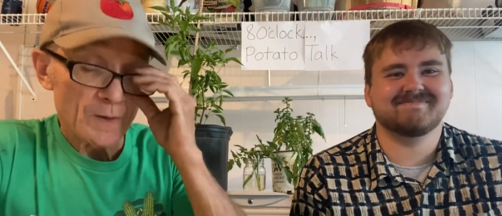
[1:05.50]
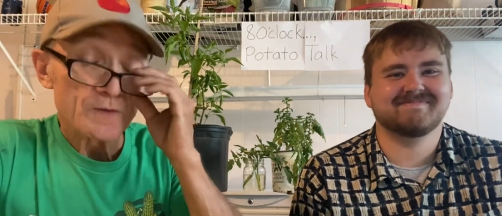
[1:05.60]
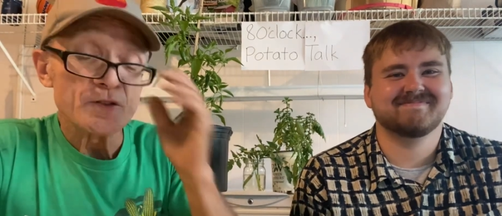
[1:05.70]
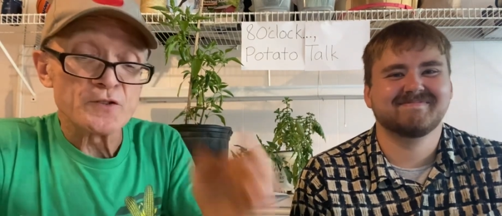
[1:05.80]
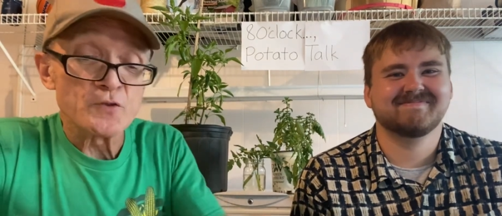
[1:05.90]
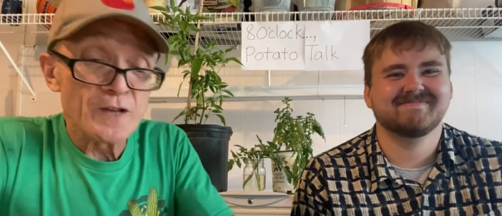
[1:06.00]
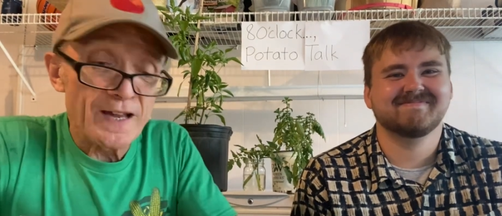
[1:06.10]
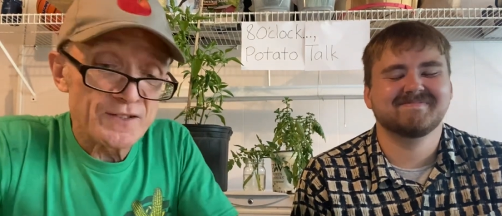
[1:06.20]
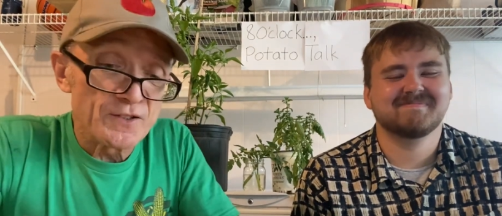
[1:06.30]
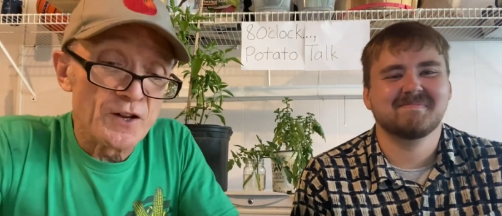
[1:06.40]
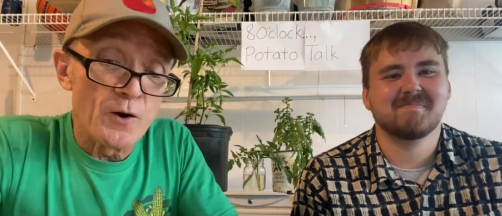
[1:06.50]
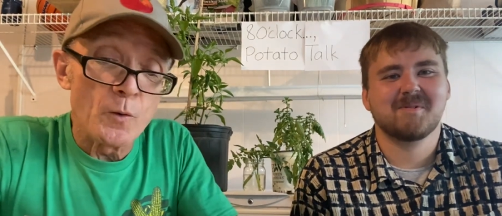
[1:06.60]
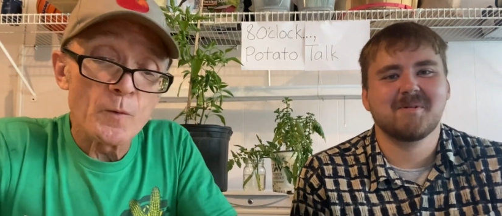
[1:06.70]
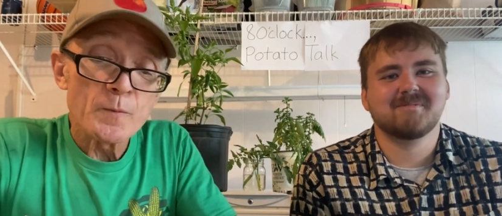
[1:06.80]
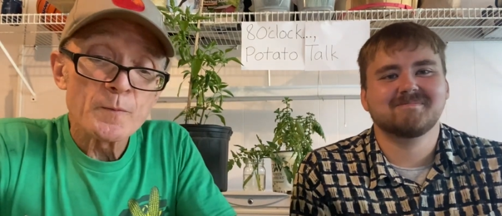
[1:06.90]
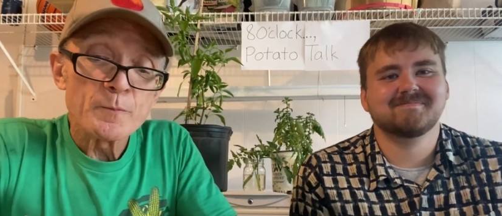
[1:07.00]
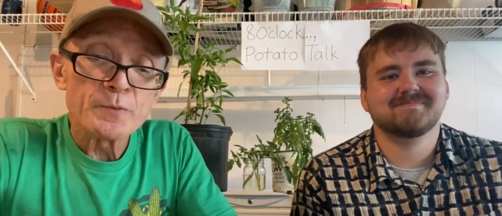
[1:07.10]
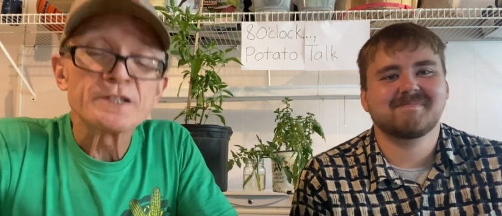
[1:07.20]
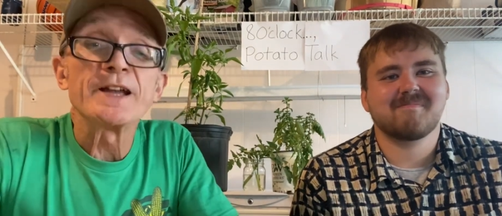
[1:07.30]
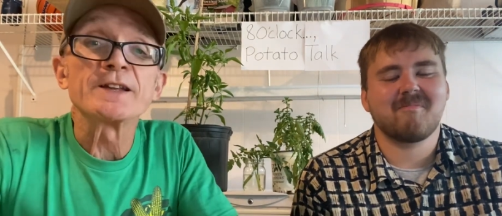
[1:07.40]
Speaker 1: did you guys know
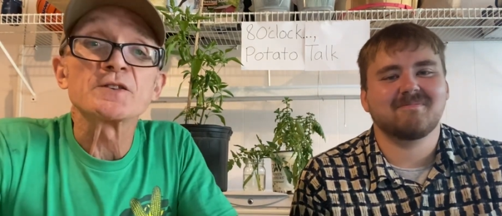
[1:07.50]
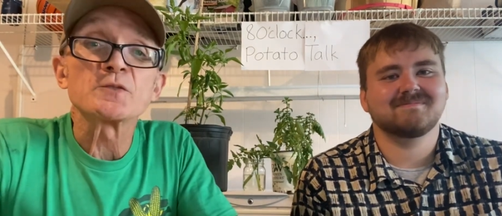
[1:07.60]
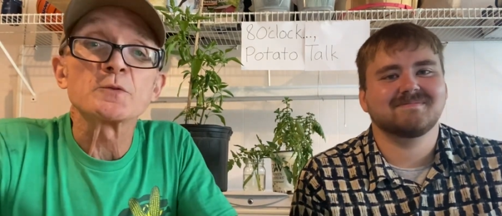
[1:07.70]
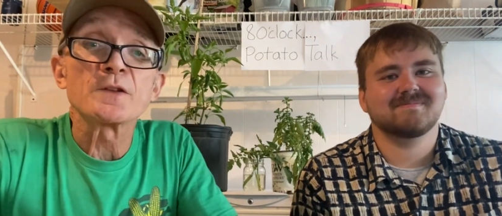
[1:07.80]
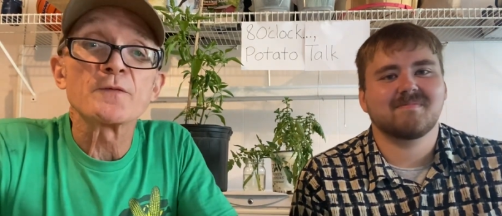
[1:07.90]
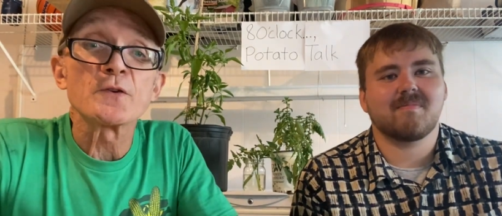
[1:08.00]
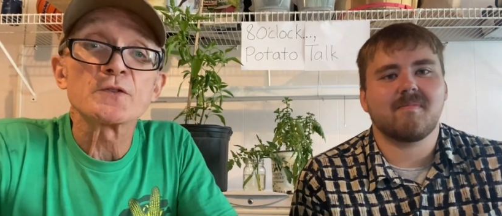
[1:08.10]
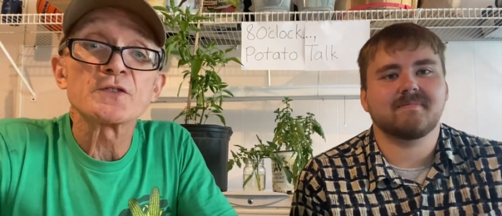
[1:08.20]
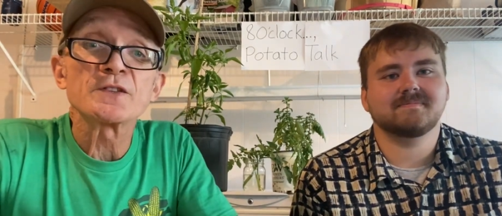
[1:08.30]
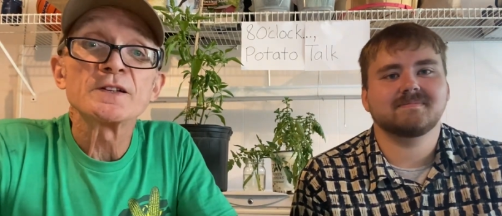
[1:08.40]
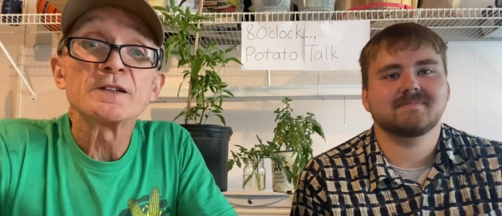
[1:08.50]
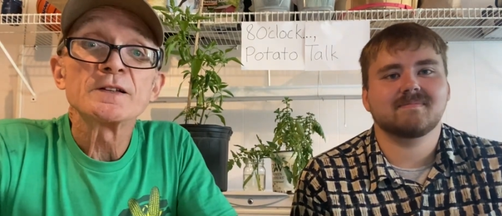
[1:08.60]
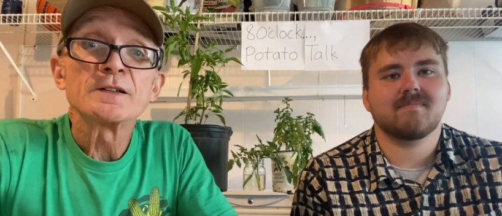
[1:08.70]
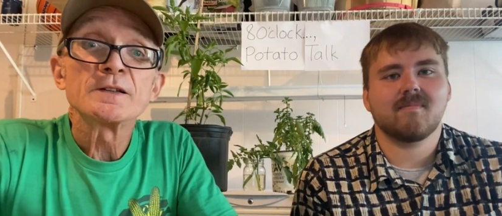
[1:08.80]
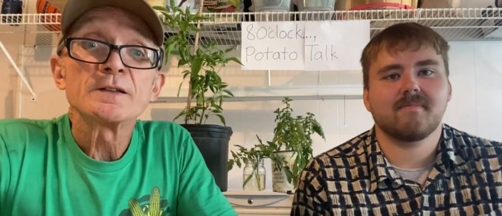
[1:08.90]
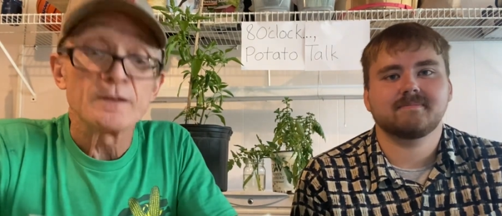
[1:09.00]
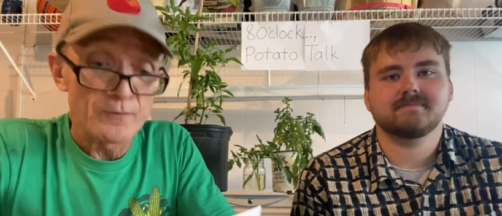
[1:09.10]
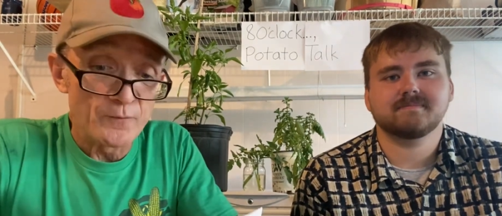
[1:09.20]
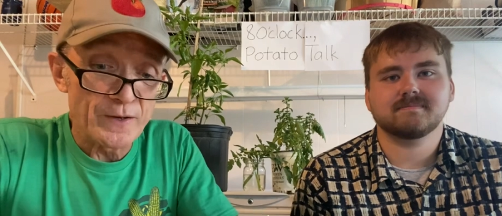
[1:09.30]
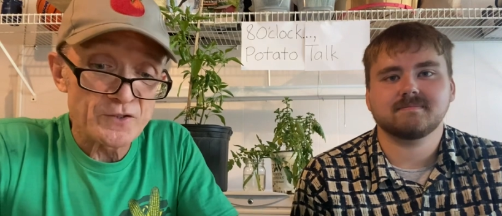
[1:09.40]
potatoes were the first
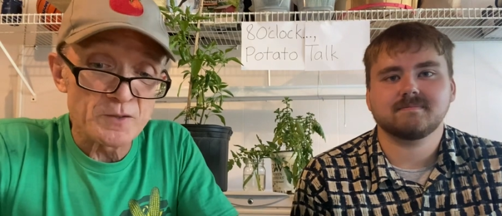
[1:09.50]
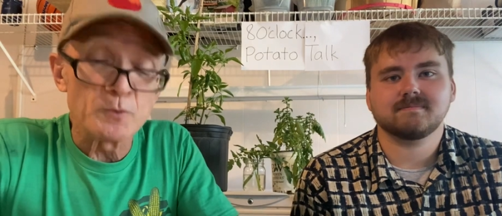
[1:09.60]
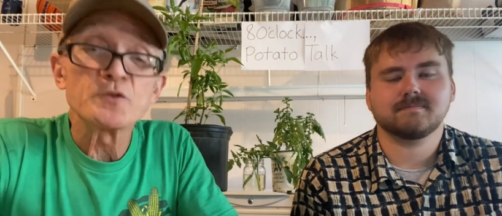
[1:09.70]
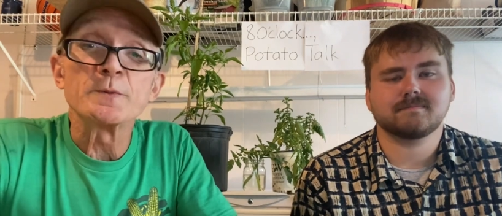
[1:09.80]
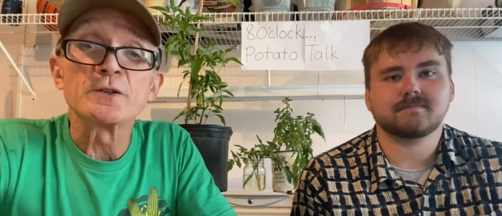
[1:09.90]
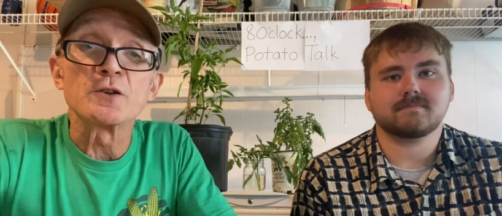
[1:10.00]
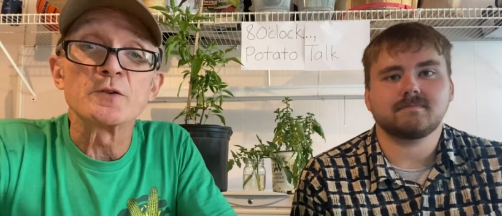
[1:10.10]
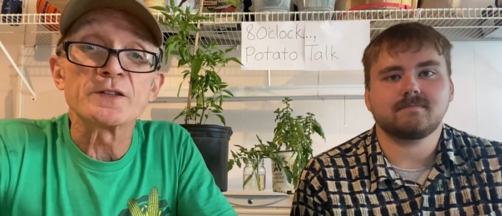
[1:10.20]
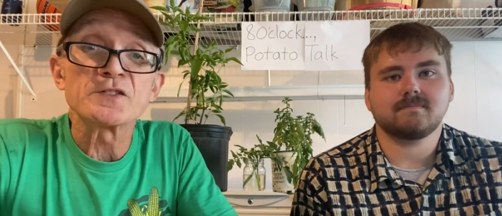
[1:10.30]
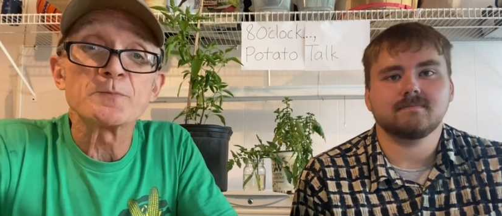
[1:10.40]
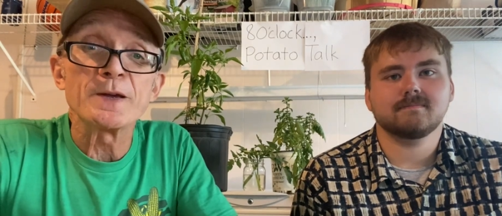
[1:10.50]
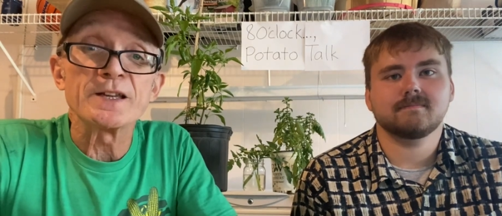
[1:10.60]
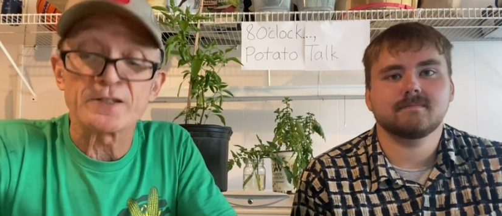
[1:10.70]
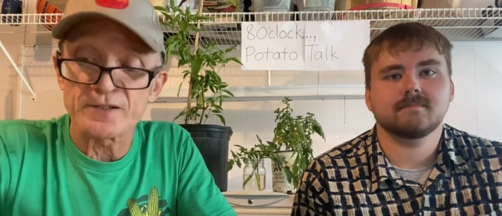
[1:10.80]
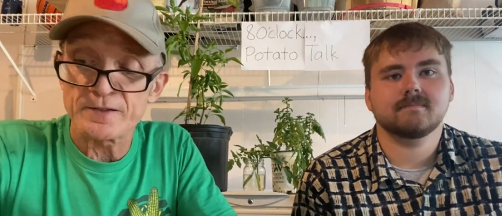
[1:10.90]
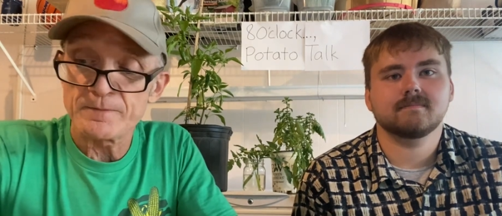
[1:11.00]
vegetable to be grown in space?